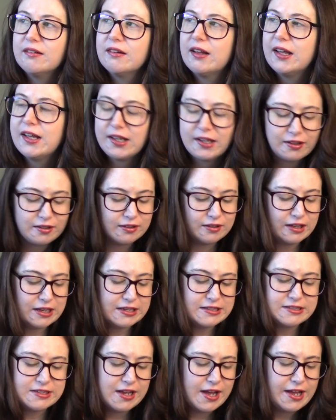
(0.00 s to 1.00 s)
Like,
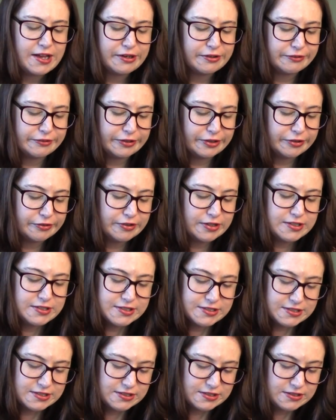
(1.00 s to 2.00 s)
I, I don't know. It
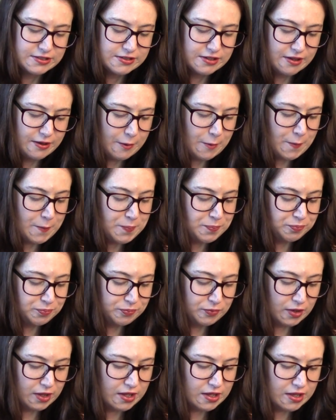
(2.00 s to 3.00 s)
doesn't.
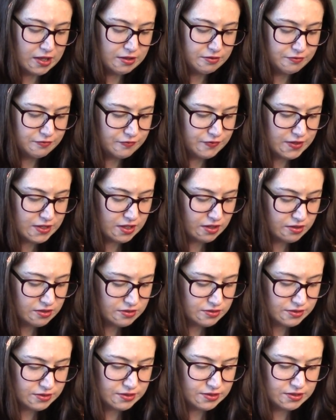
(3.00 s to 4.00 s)
It
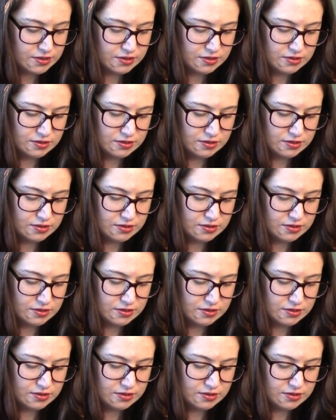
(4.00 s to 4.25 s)
feels.